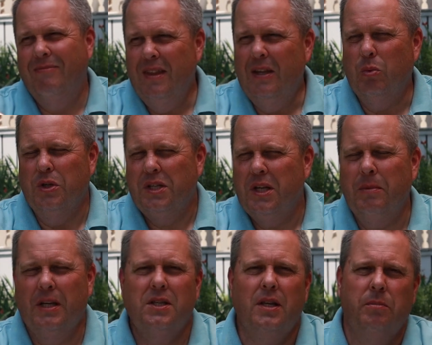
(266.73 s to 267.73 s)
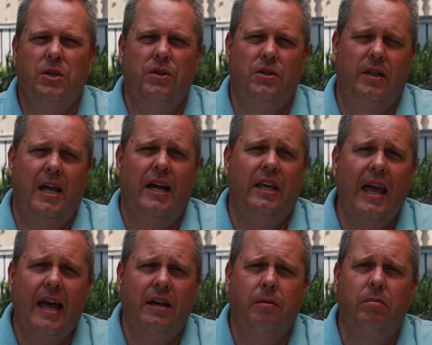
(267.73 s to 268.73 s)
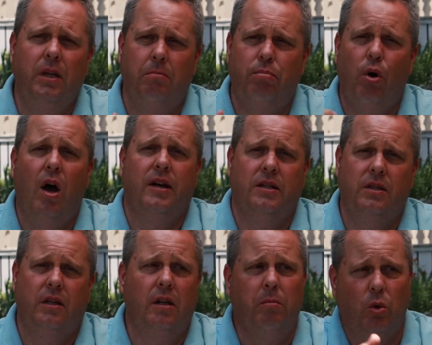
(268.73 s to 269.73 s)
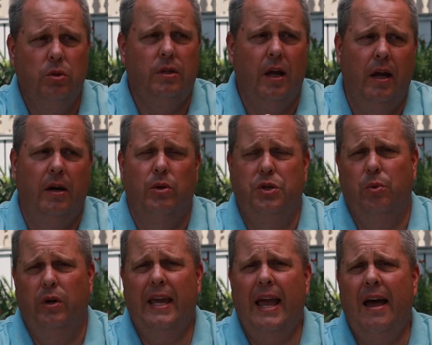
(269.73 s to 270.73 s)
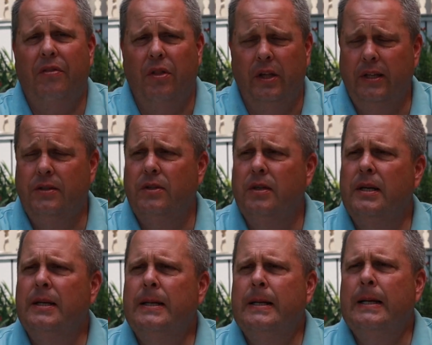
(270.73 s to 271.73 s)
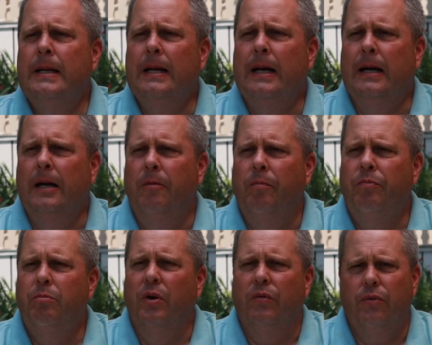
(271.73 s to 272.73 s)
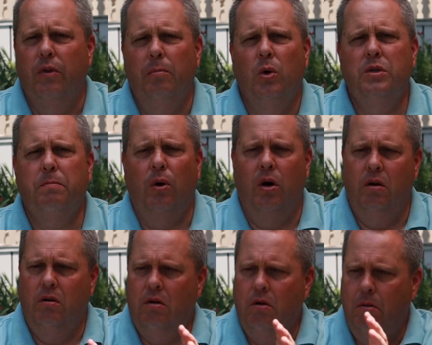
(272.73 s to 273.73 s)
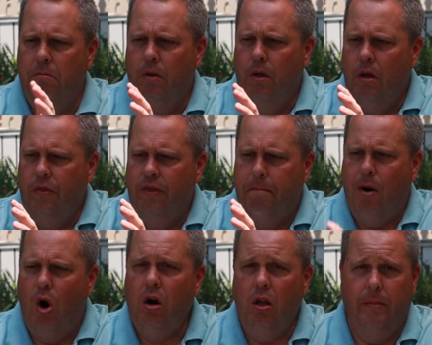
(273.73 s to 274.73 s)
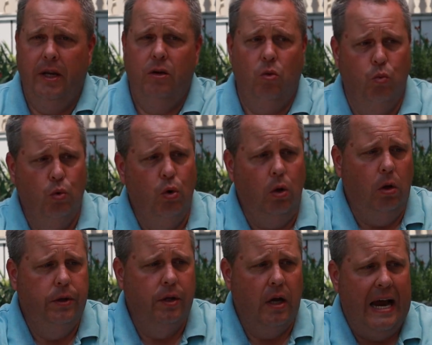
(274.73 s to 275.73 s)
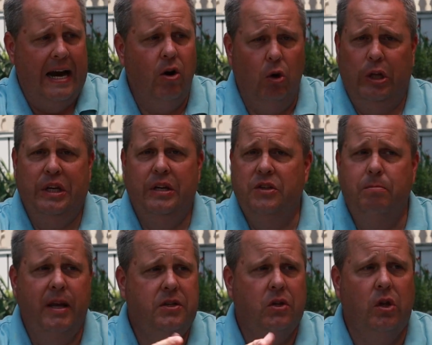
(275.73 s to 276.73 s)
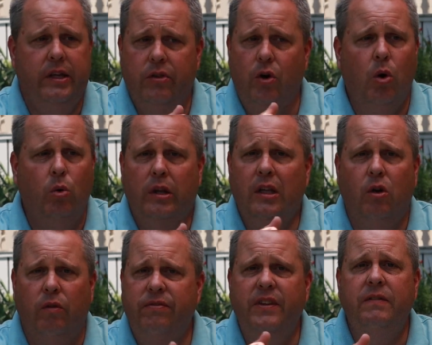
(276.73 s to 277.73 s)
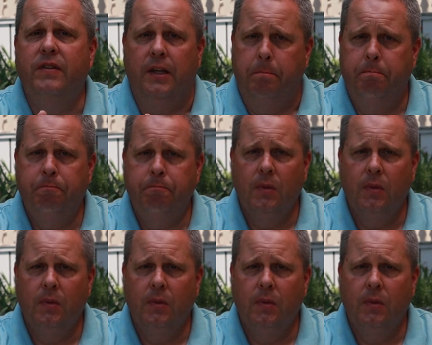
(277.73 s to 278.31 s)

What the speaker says: There were some exceptions to that. You had to be Protestant, and most Irish were Catholics. But for the most part, the Parliament ruled Ireland as basically their own little fiefdom.